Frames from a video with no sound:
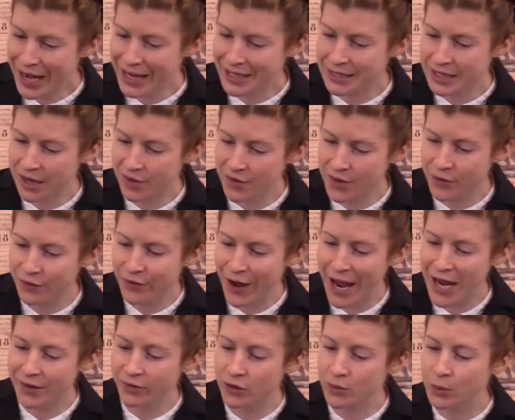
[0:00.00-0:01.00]
that has given
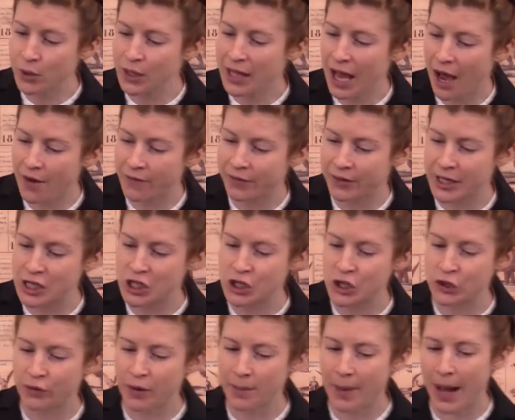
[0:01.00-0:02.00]
favourable
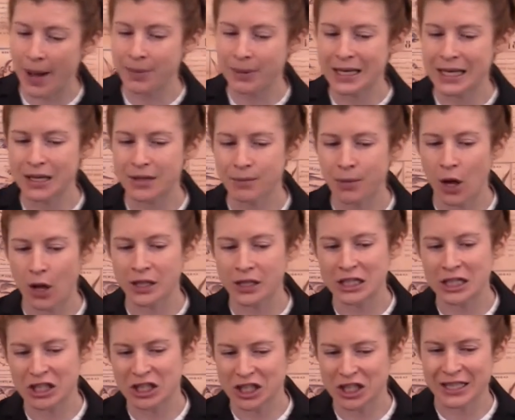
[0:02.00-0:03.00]
coverage to Republican
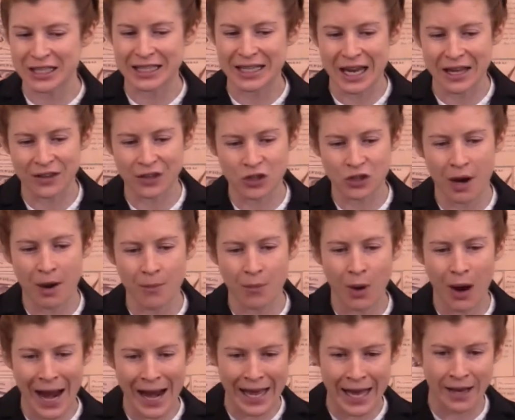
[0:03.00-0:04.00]
politicians and the
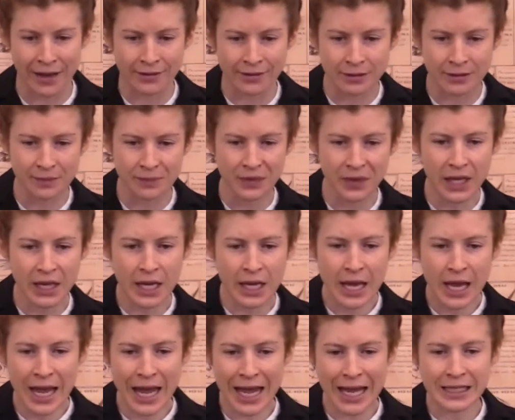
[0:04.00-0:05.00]
Trump White House.
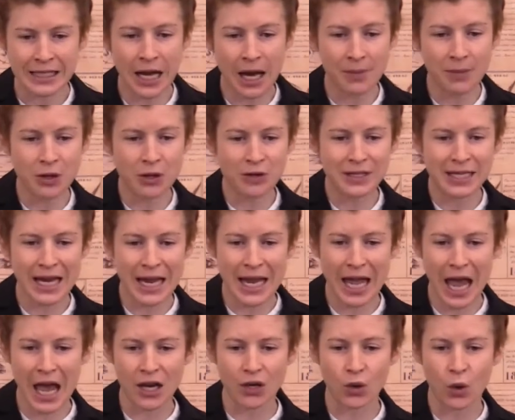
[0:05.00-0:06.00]

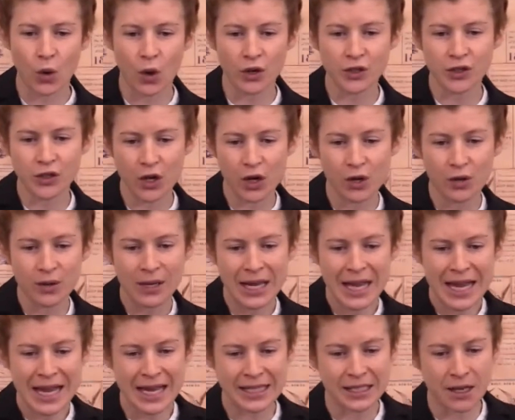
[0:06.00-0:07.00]
EWTN also
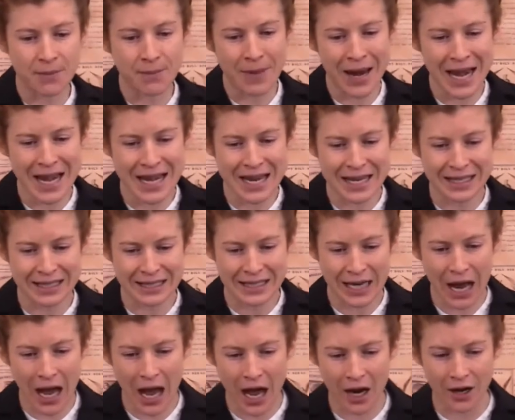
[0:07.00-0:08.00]
is a media
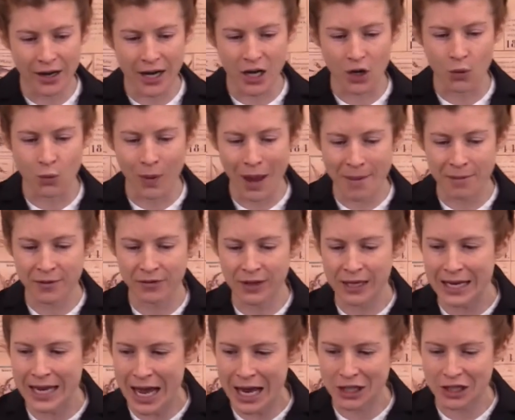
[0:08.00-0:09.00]
star in a web of
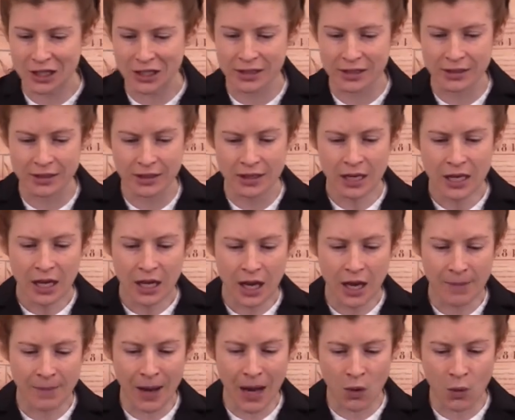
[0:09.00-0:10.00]
connections
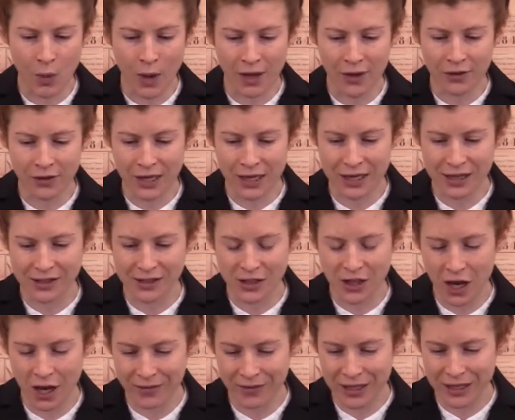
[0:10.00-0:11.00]
among wealthy
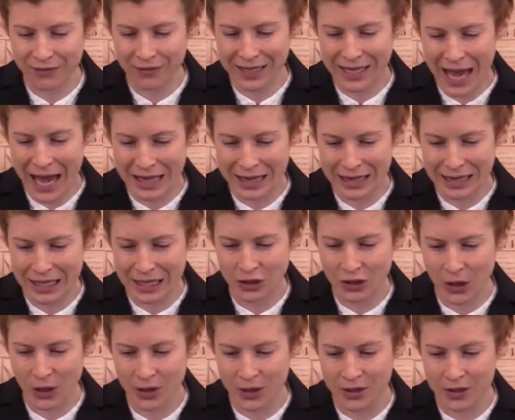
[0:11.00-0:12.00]
conservative Catholic
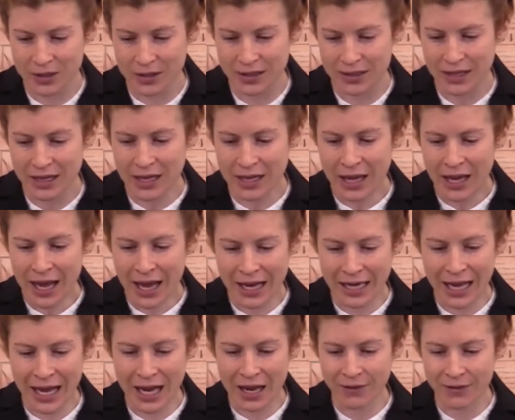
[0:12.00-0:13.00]
donors
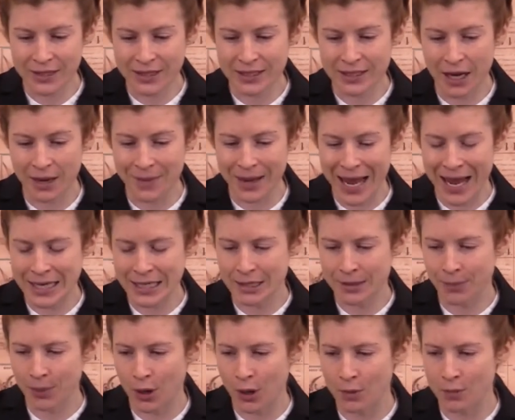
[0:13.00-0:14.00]
and even some
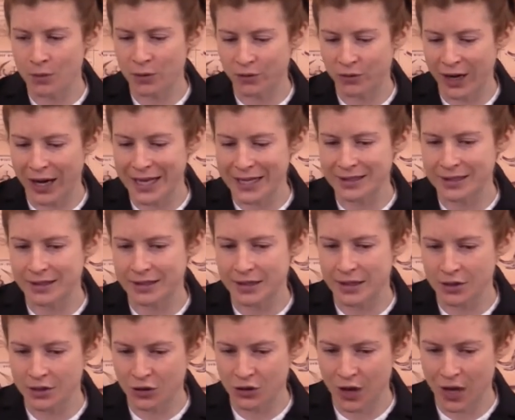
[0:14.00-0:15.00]
anti-Pope
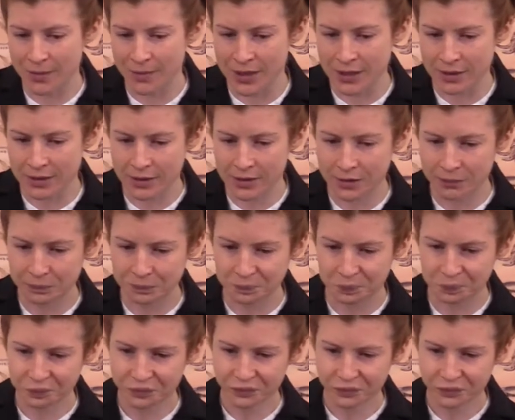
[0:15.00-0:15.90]
Francis extremists.